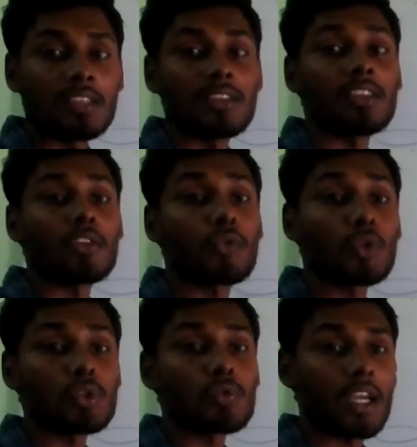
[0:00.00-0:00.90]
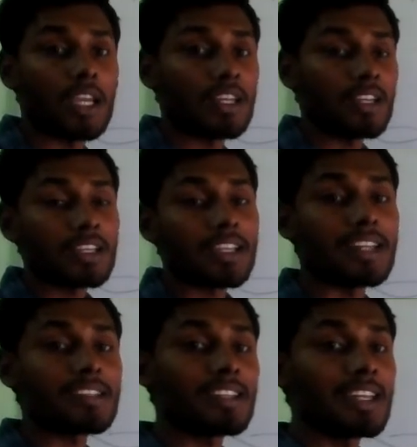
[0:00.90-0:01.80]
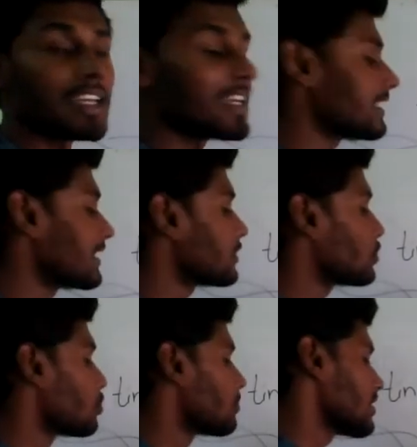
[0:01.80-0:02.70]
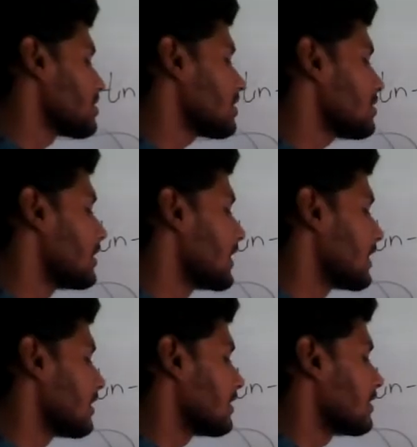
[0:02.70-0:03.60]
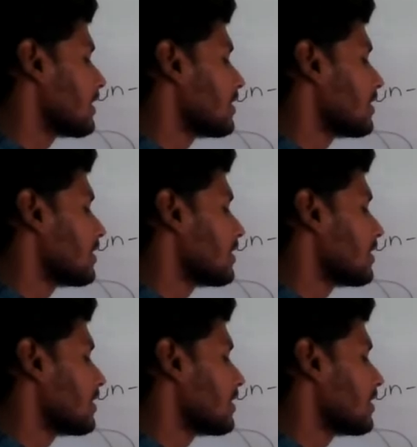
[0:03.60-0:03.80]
then the fuse wire gets heated too much immediately